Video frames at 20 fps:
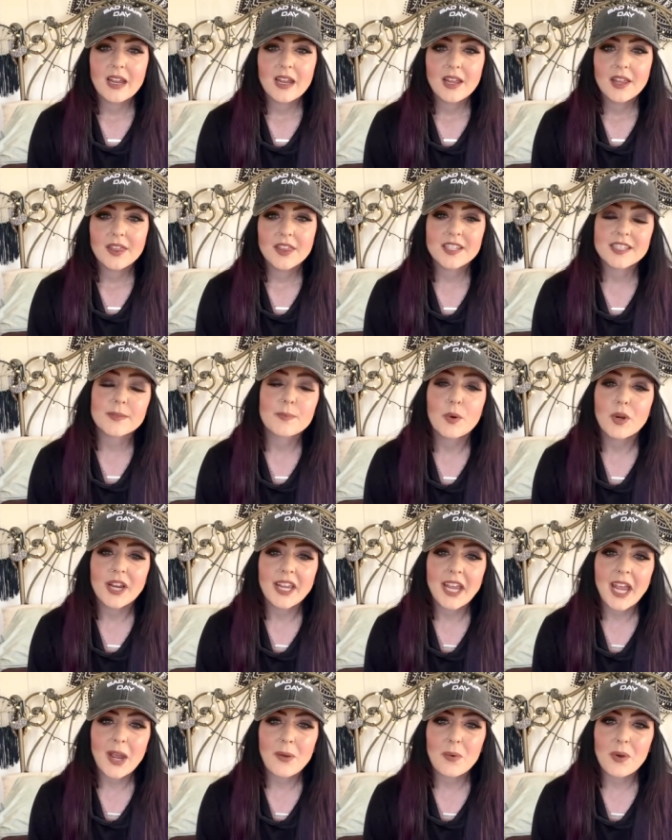This
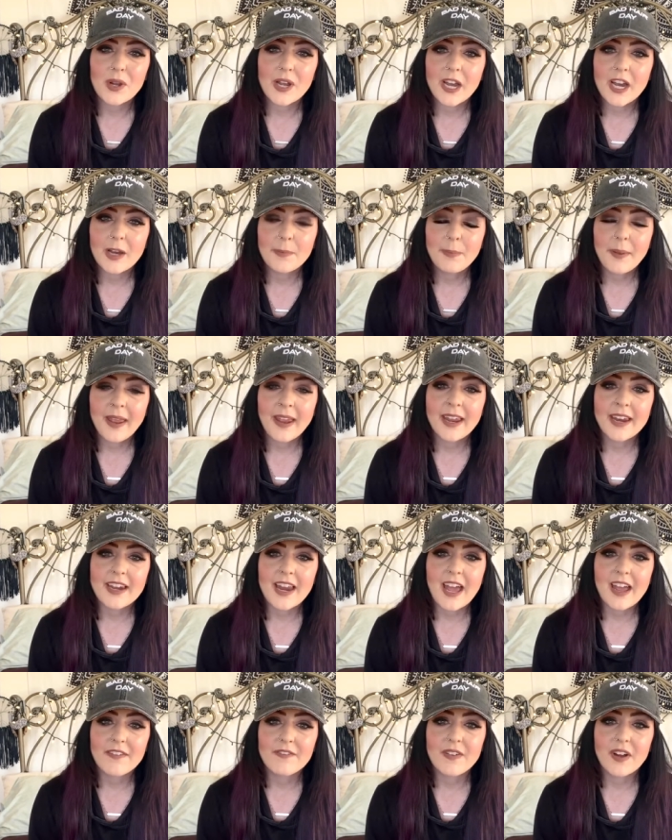morning, I woke up and
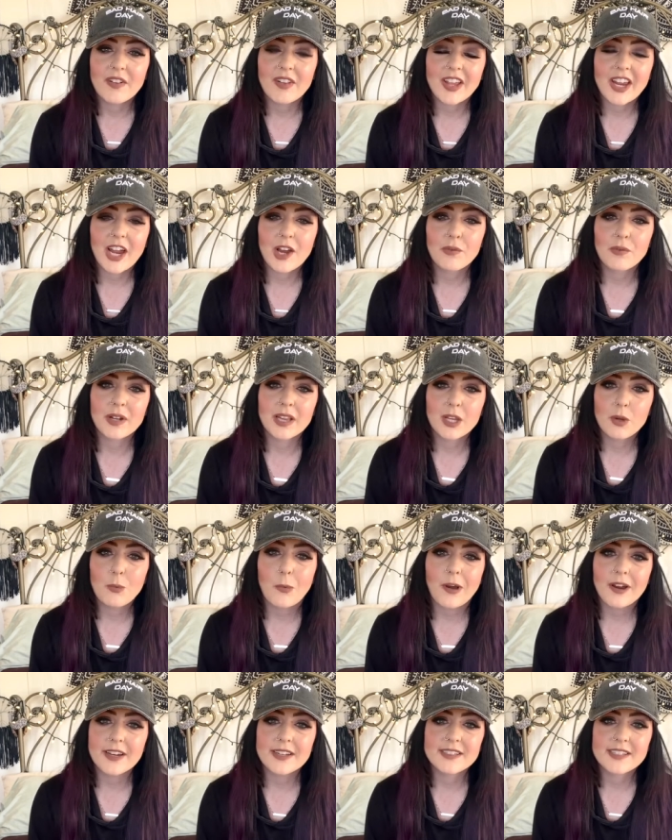I felt like I really
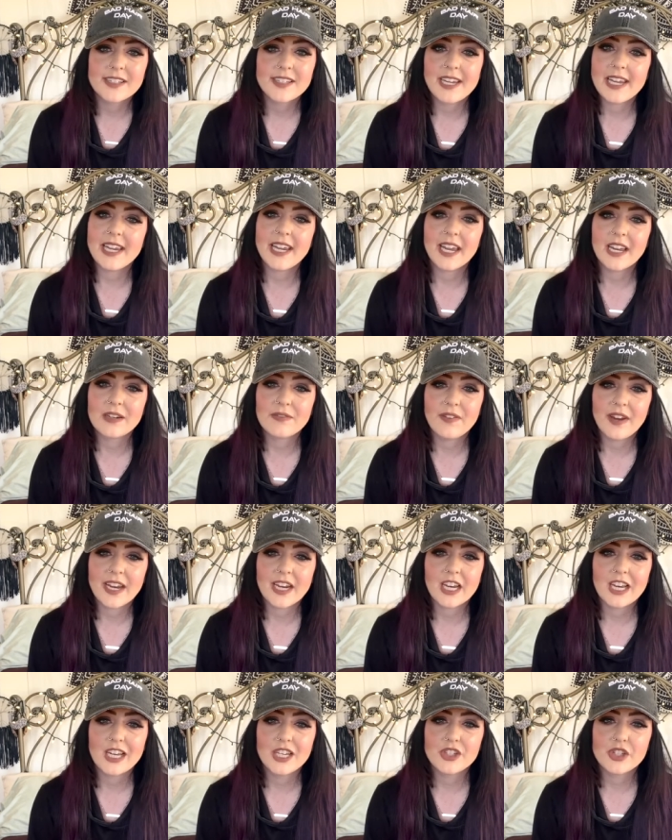wanted to take
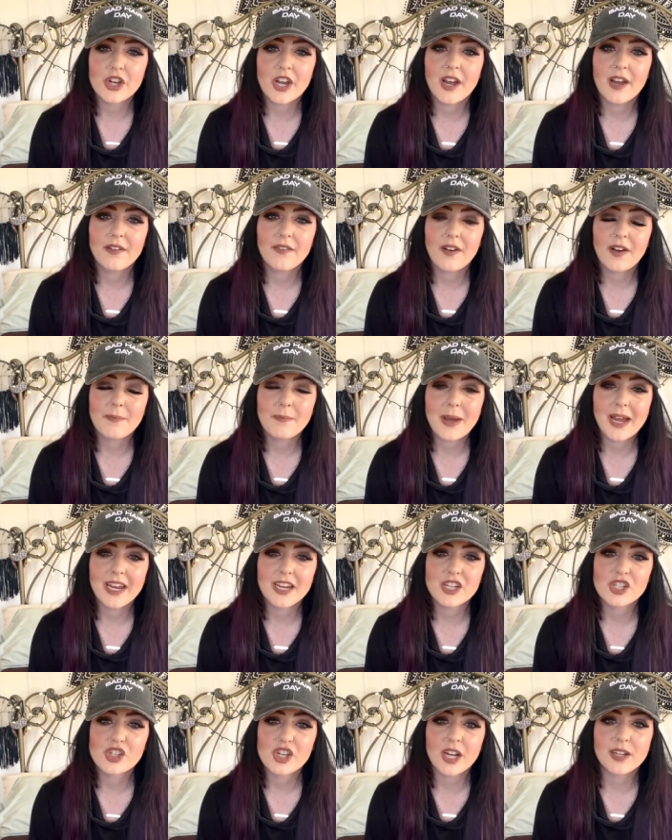advantage of my
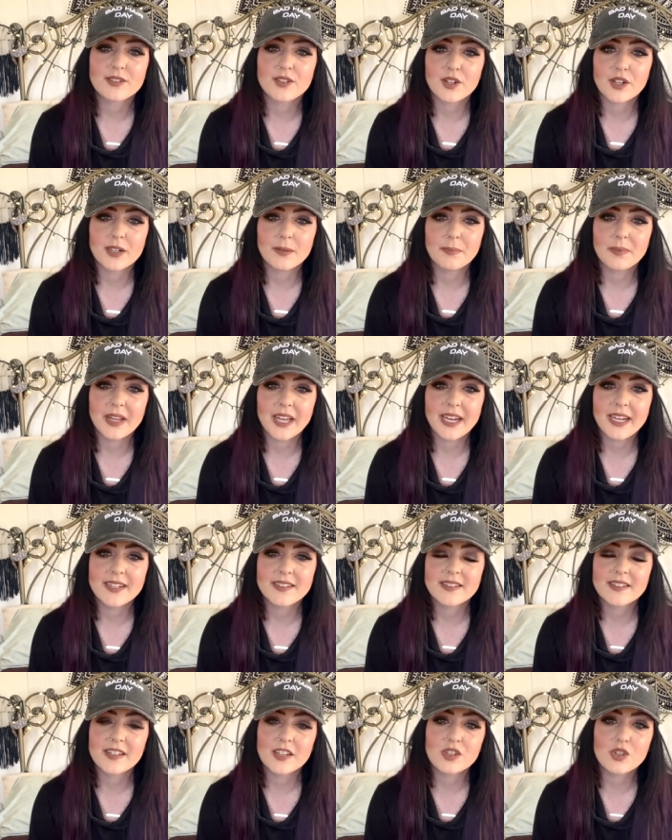shelter in
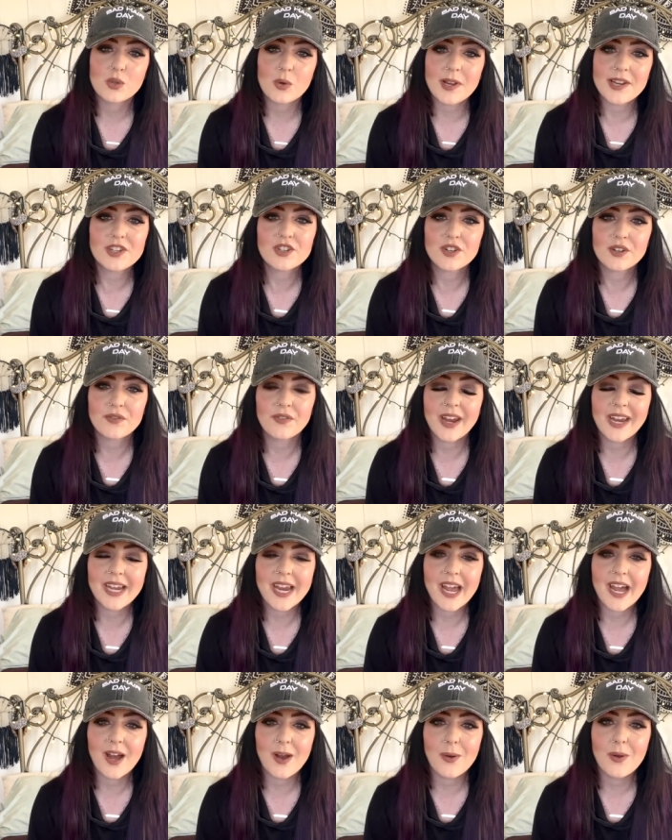place situation right
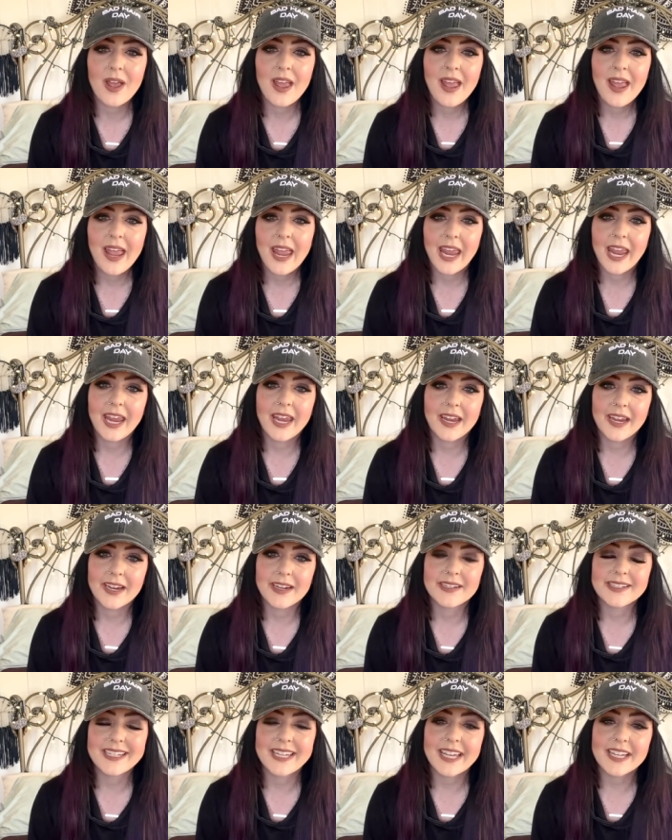now
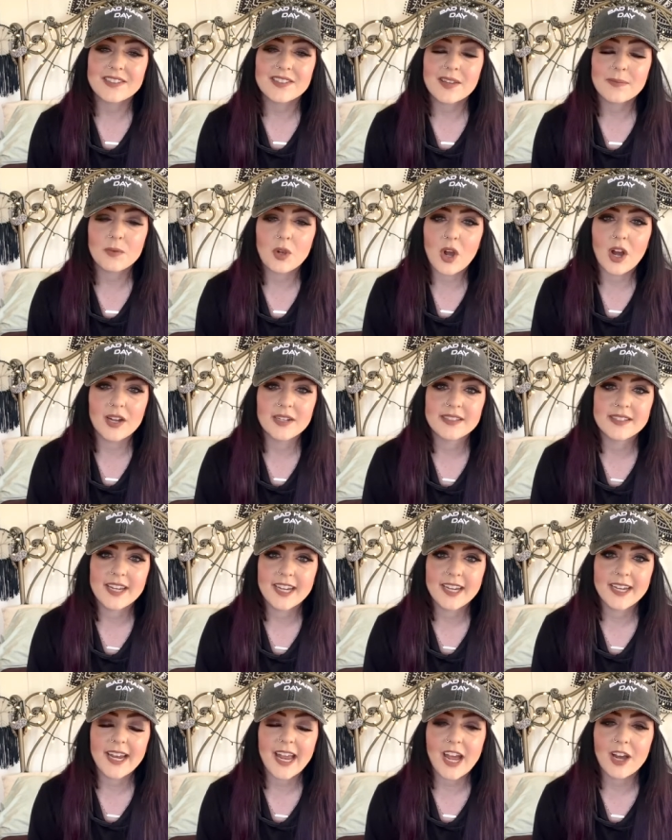and get some
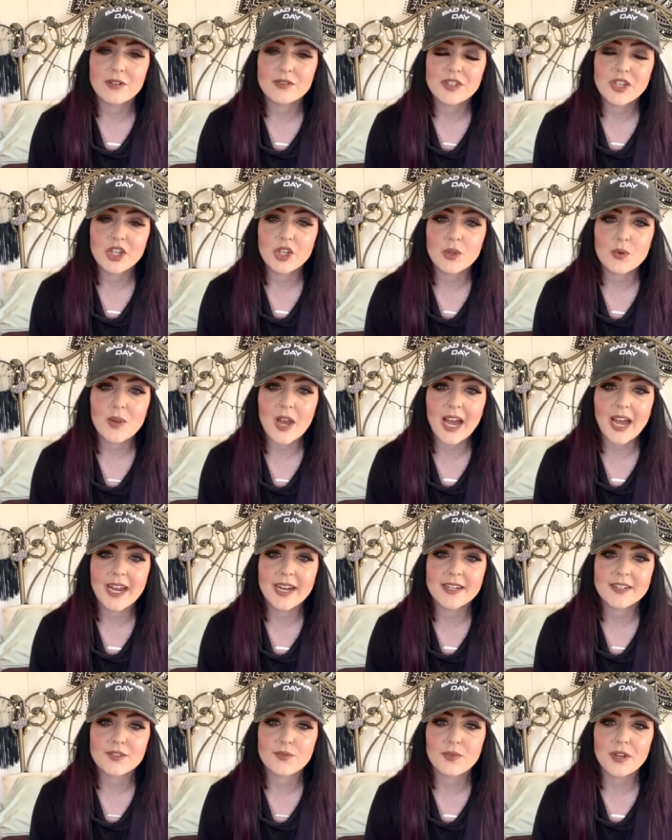content out to you
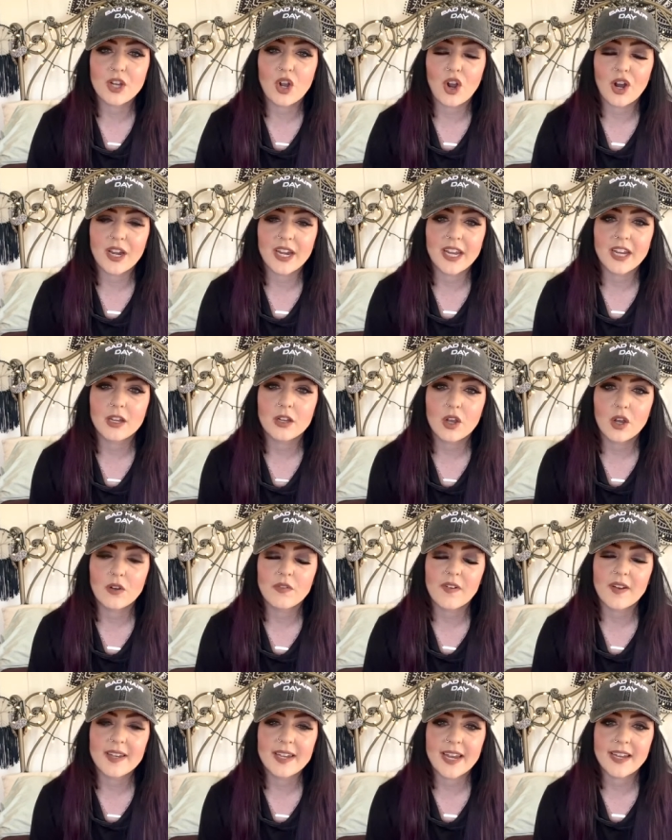guys regarding
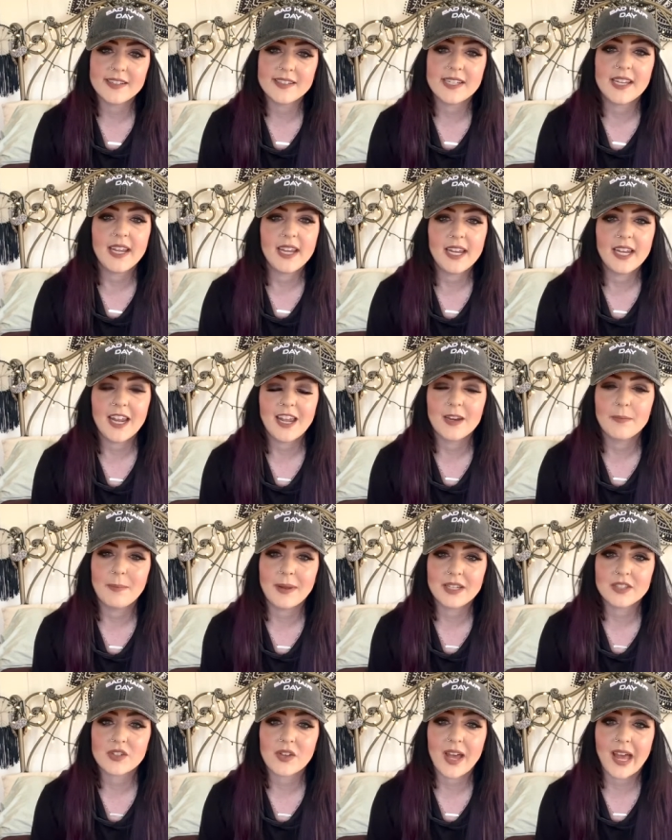COVID 19 and
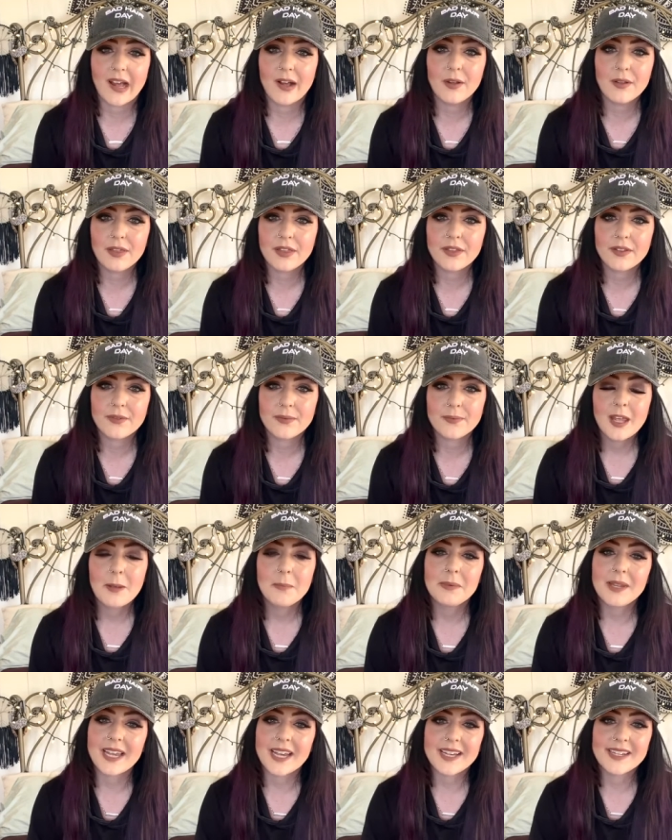mental health
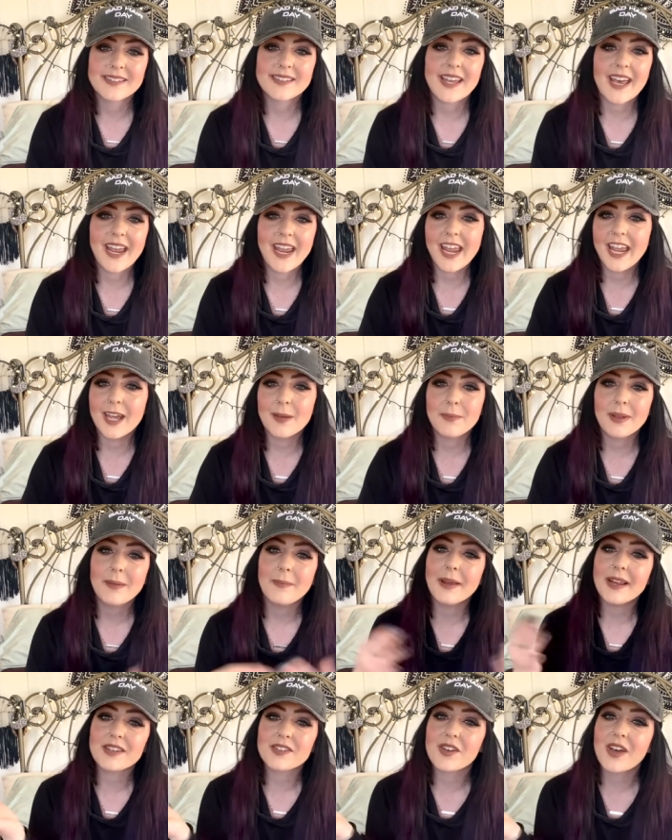because I am a
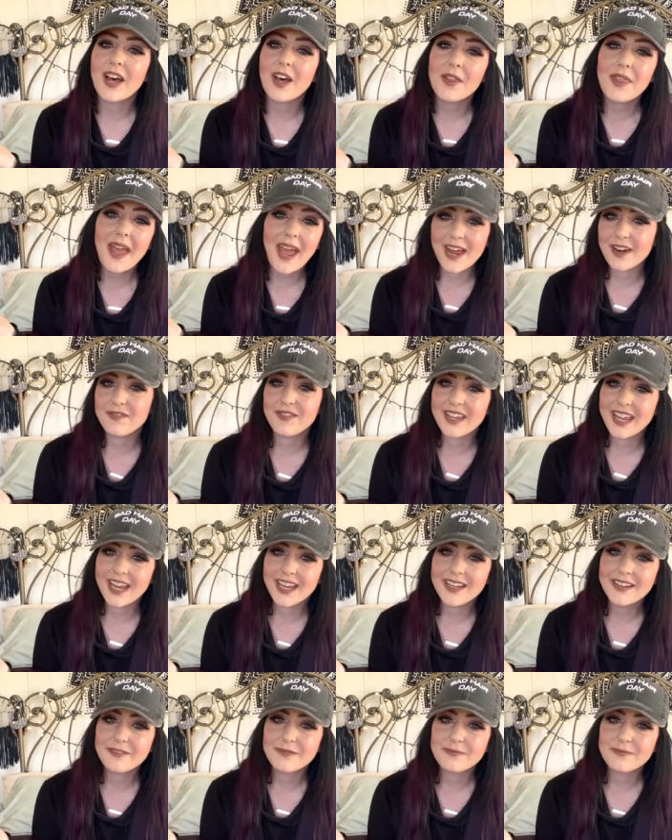mental health advocate.